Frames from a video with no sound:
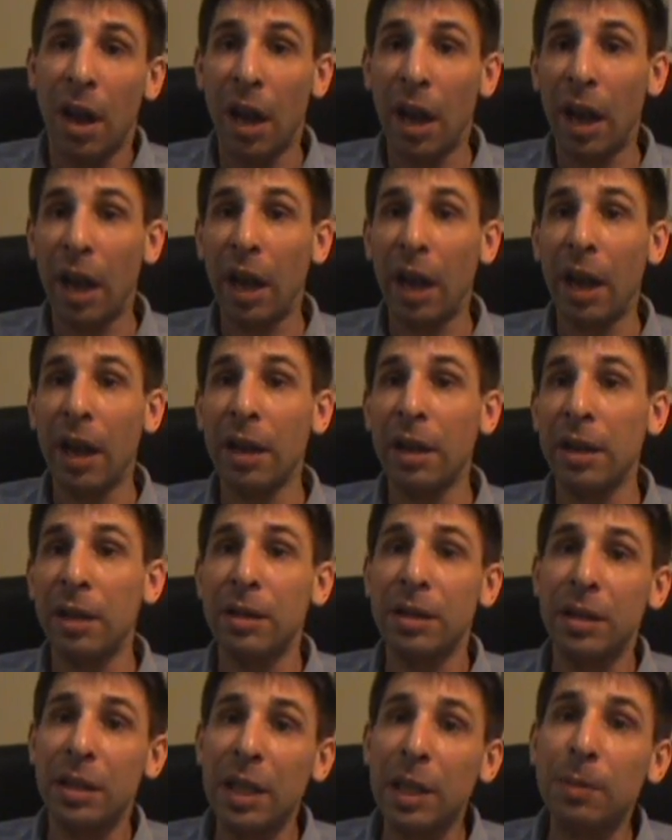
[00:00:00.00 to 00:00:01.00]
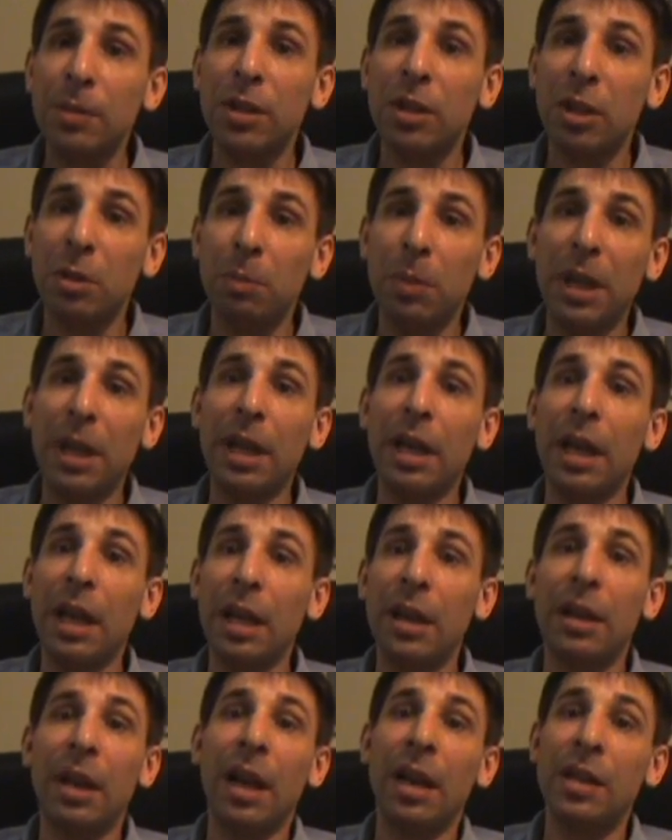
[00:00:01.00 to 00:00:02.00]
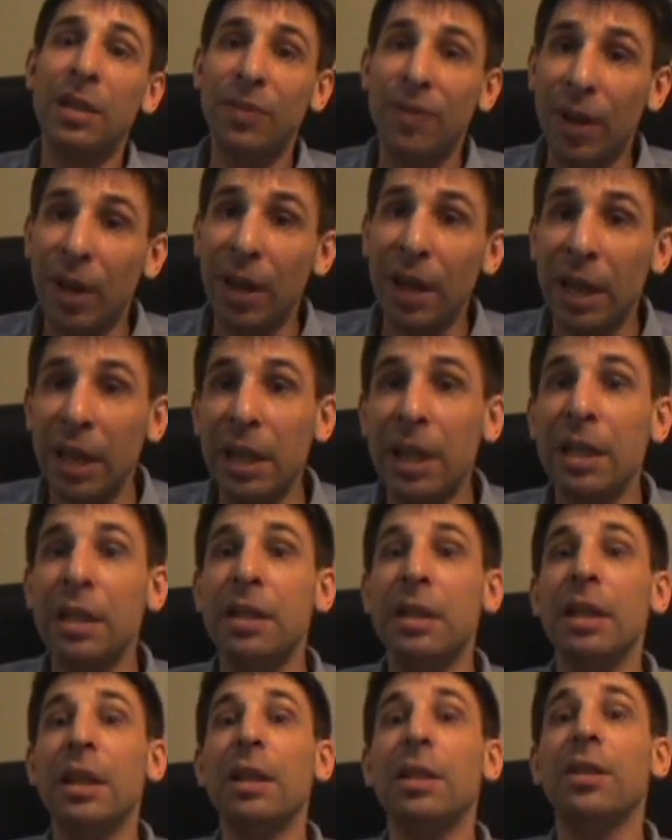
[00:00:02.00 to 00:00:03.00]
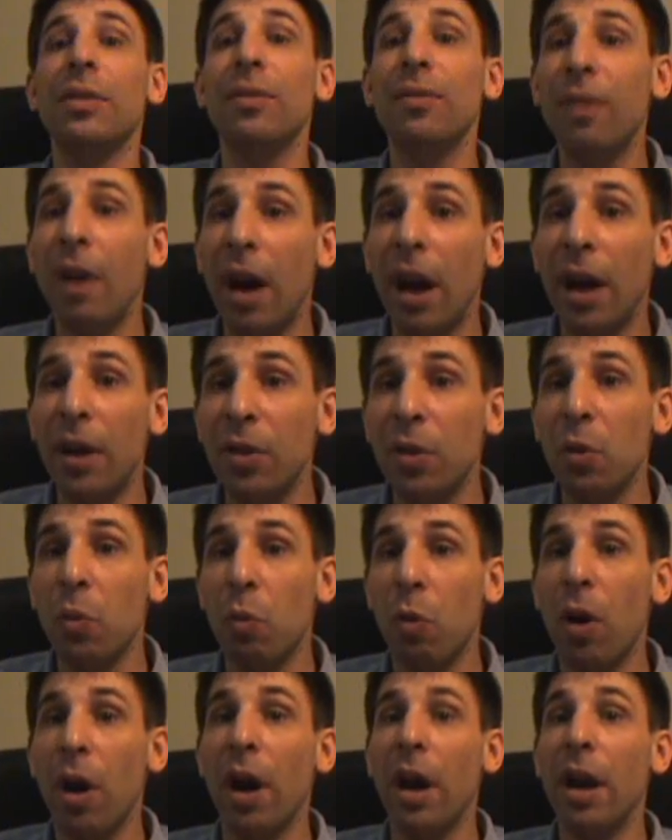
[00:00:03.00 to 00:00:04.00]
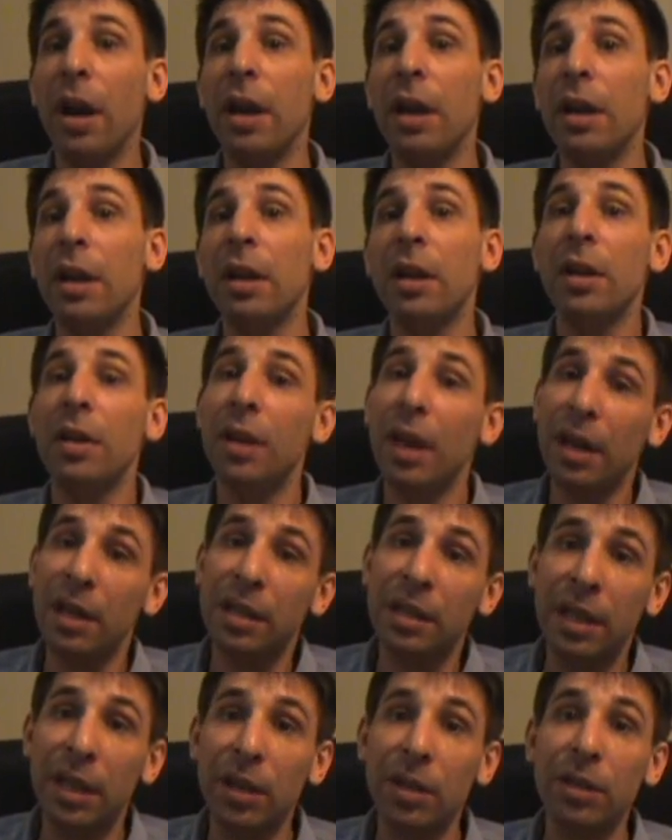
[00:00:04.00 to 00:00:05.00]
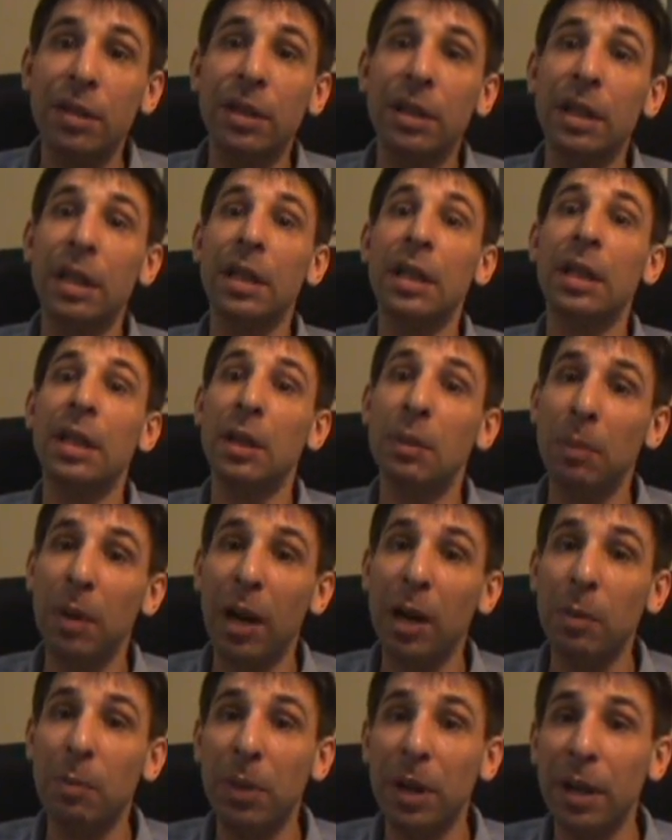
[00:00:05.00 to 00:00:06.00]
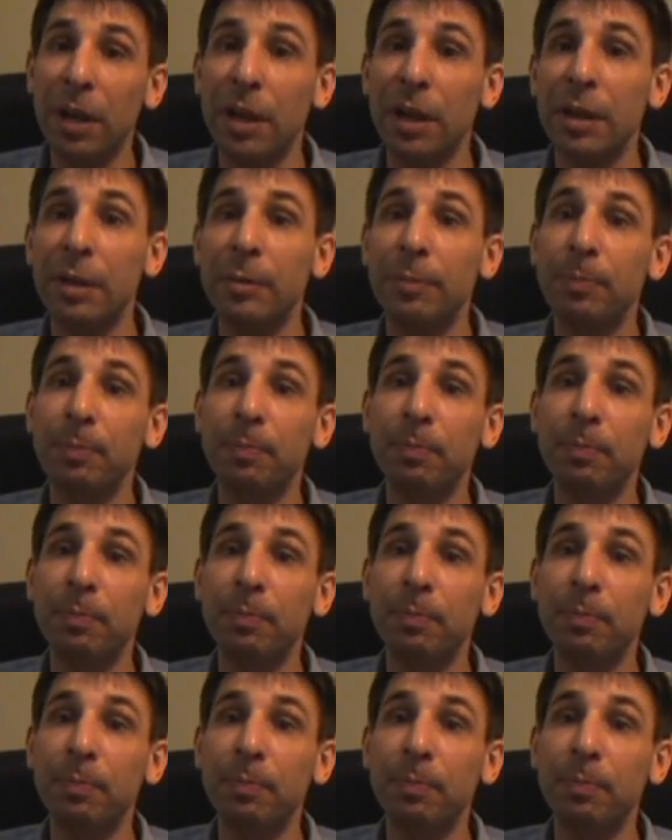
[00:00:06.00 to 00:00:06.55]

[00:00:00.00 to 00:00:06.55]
And it seems to me that it's very easy to find the one that is guilty, in my opinion.